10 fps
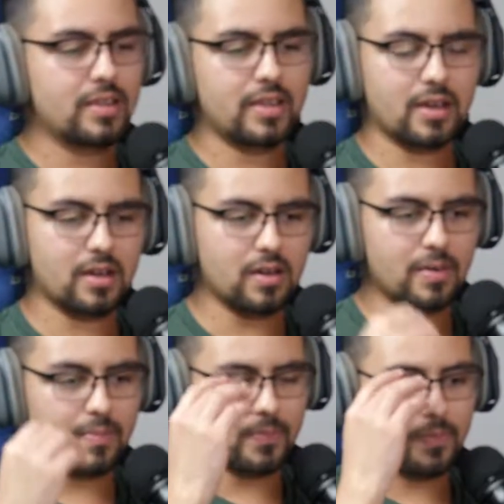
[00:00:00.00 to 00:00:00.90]

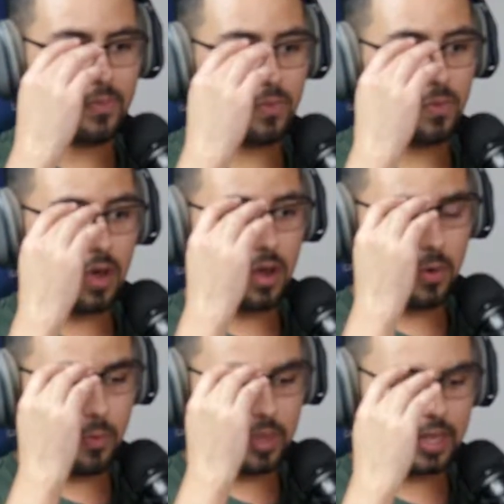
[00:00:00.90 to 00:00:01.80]
Yeah,
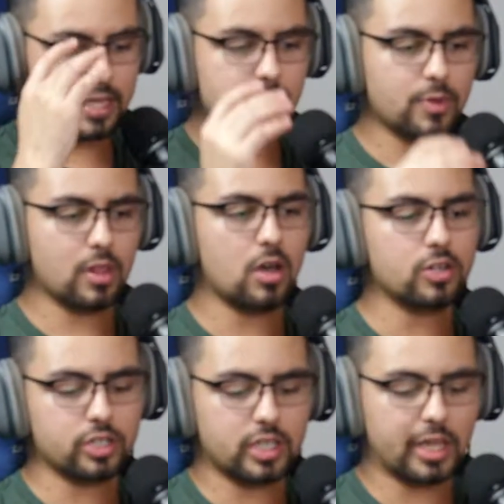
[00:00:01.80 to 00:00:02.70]
with at least with
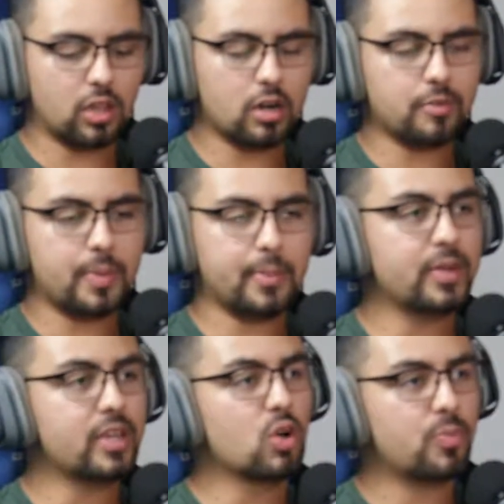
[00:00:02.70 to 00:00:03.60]
Logic, like a lot of the people
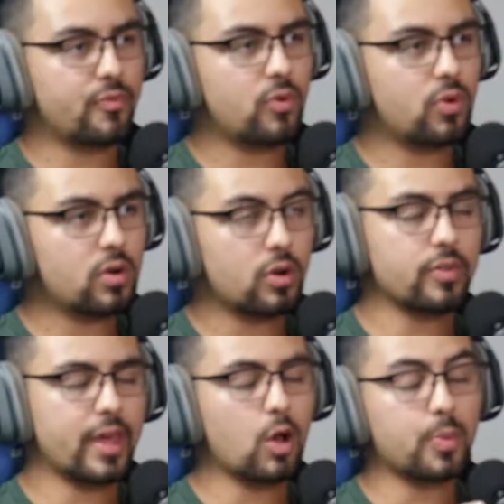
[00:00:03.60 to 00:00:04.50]
he opened for, or
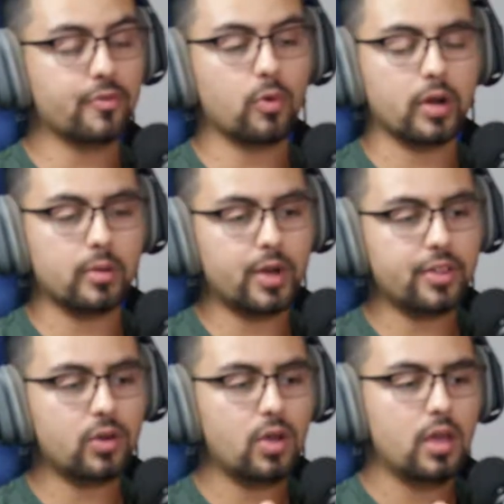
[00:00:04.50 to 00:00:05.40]
that opened for him
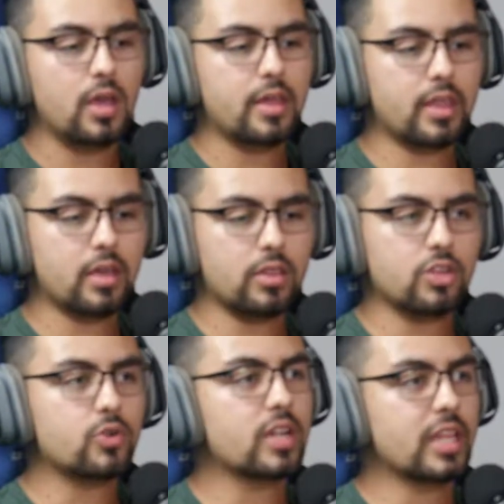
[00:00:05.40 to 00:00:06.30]
rather, they
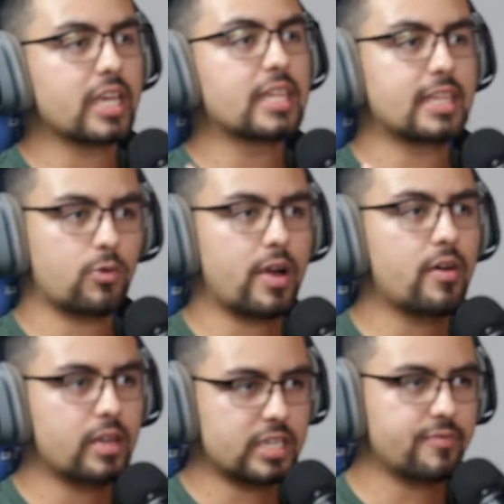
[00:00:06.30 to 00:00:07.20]
try to like get the
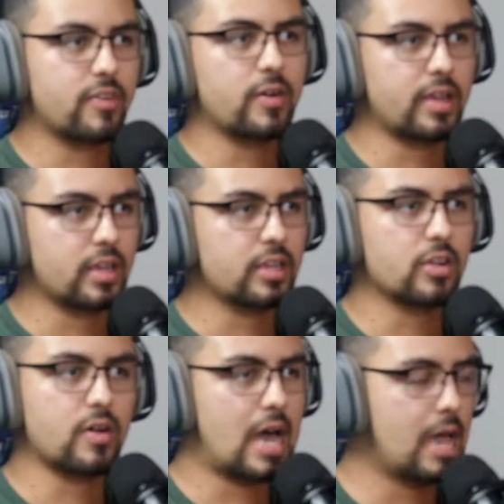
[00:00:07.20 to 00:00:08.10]
crowd very, you
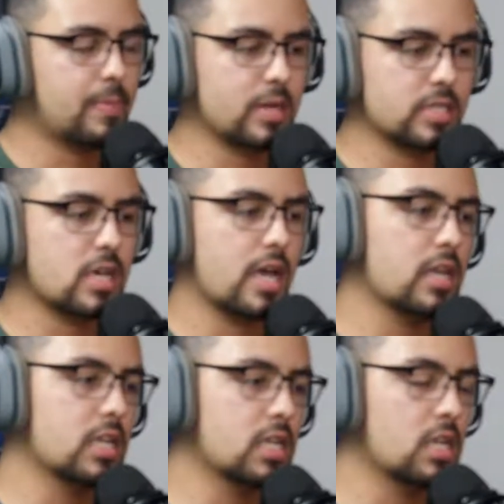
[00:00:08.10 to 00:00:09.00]
know, hype and
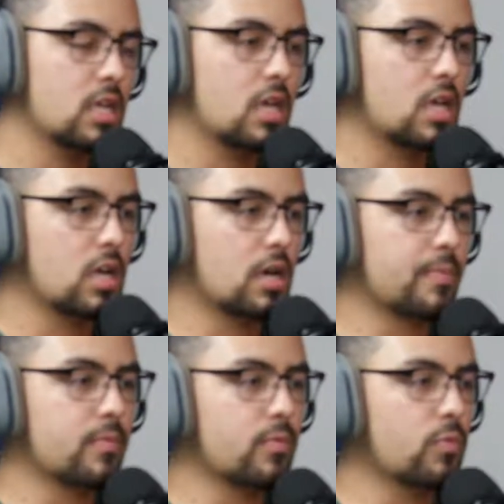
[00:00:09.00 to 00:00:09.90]
excited. And
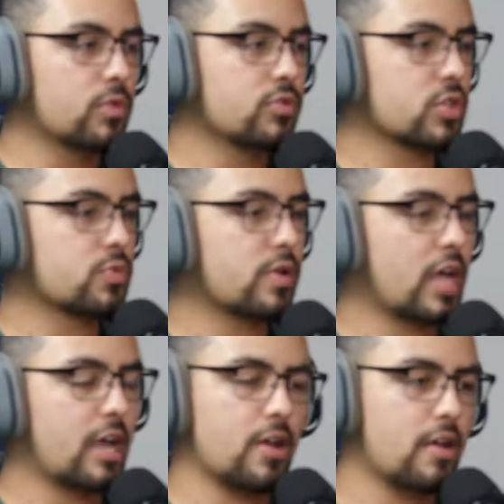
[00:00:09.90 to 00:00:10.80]
there was this one
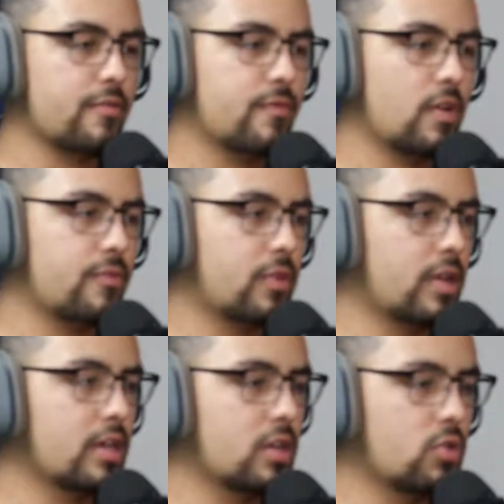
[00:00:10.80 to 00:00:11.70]
guy, I
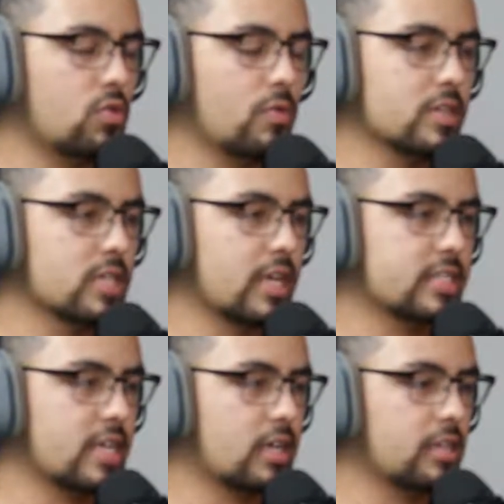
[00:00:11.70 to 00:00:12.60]
forget who he was
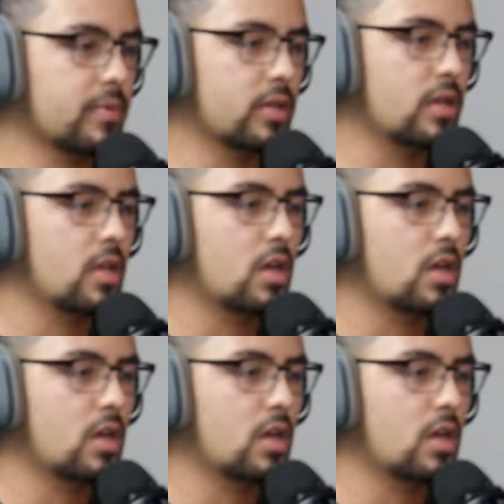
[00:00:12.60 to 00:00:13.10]
exactly, but